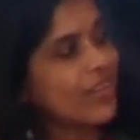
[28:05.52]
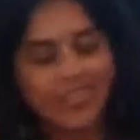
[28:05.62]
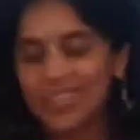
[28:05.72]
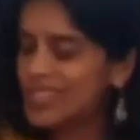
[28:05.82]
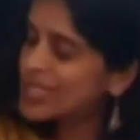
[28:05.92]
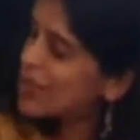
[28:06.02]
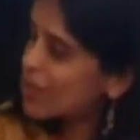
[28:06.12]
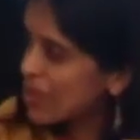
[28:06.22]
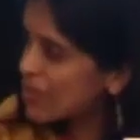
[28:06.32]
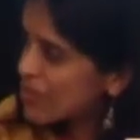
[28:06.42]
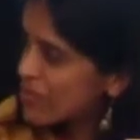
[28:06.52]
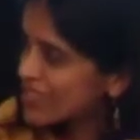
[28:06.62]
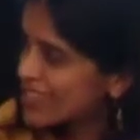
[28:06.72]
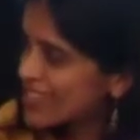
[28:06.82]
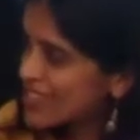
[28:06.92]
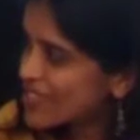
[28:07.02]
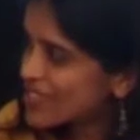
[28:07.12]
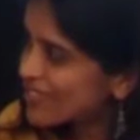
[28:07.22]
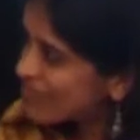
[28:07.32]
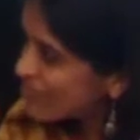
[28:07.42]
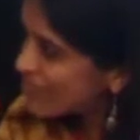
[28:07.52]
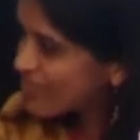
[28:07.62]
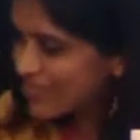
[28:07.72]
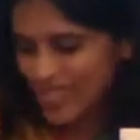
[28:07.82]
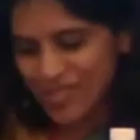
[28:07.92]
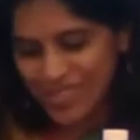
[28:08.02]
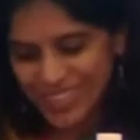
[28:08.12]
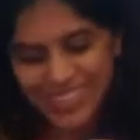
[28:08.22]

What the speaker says: They're just loading my presentation. Sorry.